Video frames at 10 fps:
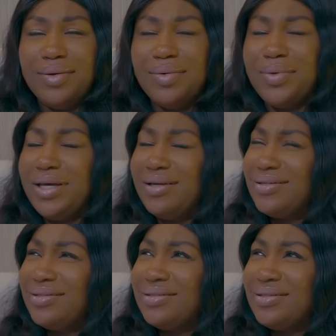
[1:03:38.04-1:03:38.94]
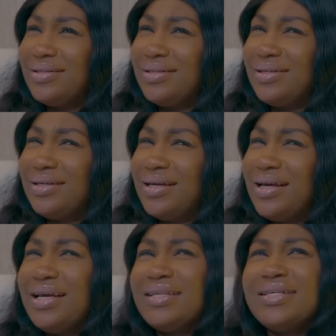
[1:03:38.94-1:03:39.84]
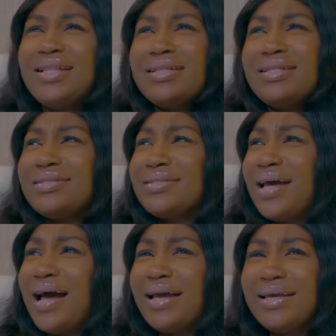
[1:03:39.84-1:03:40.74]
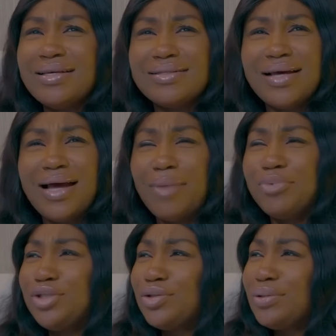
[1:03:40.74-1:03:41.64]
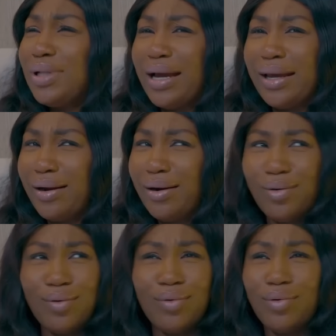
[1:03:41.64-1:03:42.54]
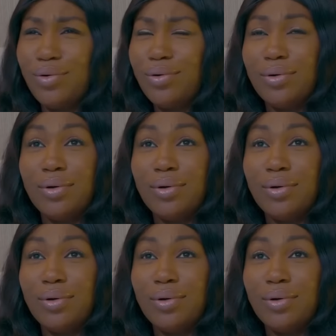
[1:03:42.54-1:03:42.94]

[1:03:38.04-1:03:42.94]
Wait, is it that this guy is a habitual liar or...